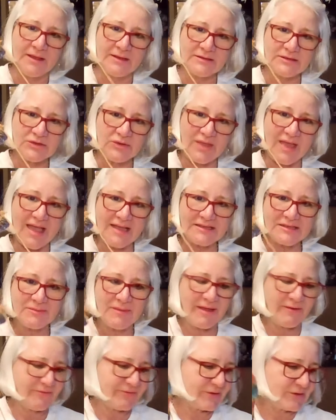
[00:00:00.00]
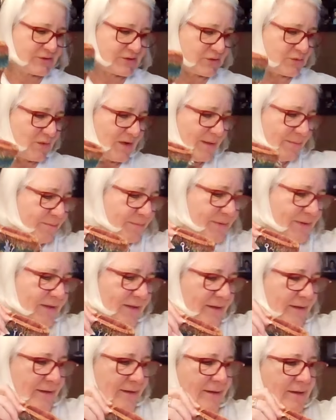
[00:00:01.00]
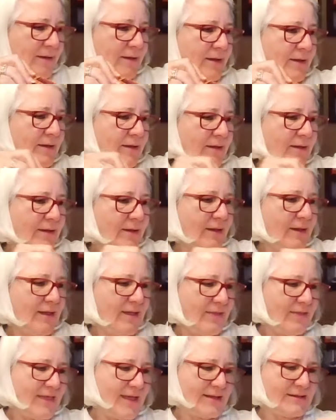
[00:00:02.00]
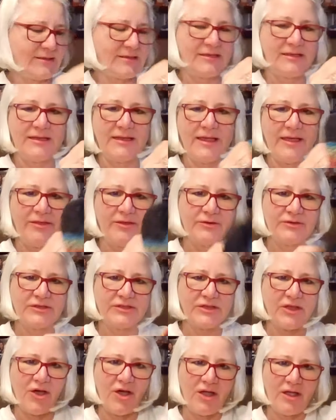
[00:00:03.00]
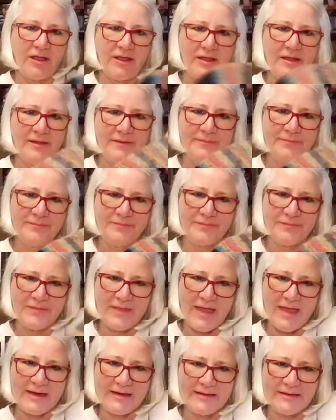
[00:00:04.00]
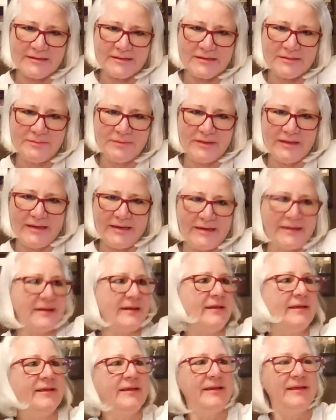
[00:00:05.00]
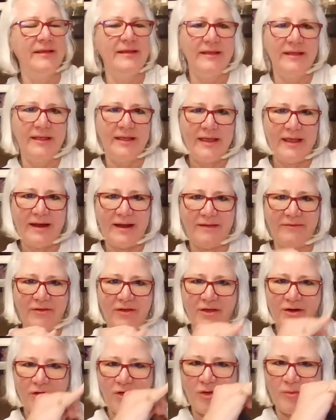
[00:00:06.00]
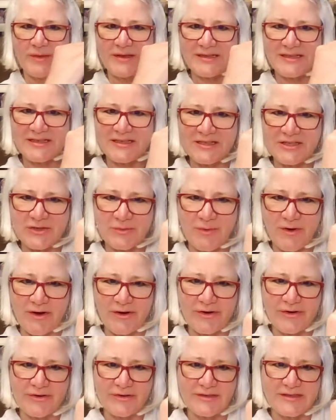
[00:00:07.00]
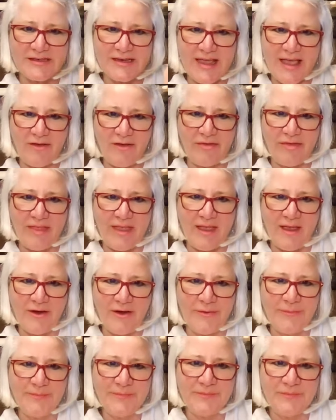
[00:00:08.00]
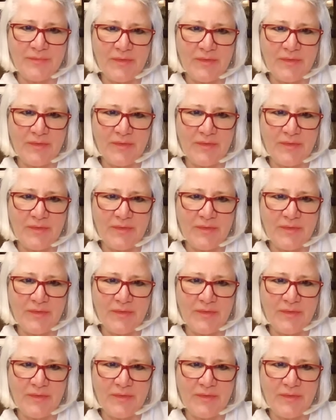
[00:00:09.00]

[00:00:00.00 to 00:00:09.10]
So that's my first whip, and that's the other sock that is completed. And I've got all my stitch markers down there.